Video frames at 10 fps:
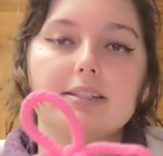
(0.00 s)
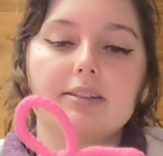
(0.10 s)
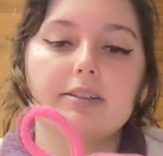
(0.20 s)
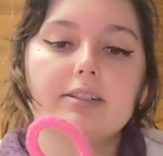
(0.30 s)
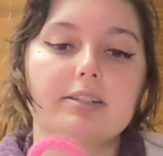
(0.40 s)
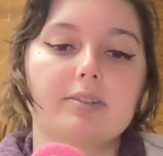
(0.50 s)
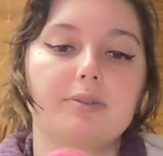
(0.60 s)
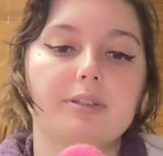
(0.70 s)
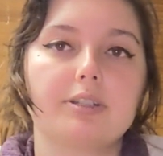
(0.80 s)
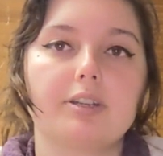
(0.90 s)
So this is
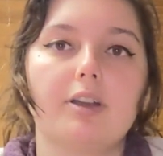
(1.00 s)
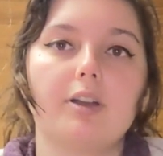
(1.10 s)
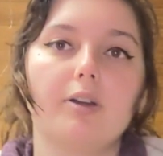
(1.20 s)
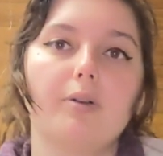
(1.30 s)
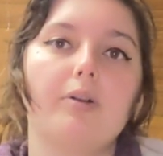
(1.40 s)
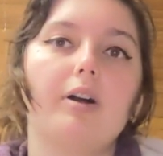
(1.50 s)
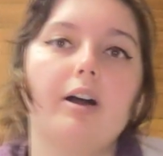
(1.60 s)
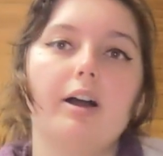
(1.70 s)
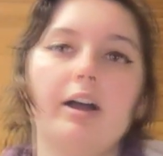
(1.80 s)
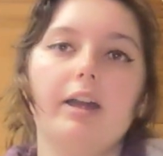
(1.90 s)
going to go
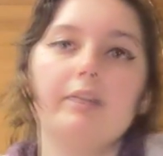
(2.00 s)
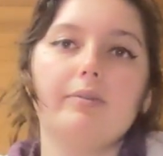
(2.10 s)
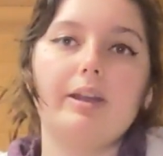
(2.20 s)
on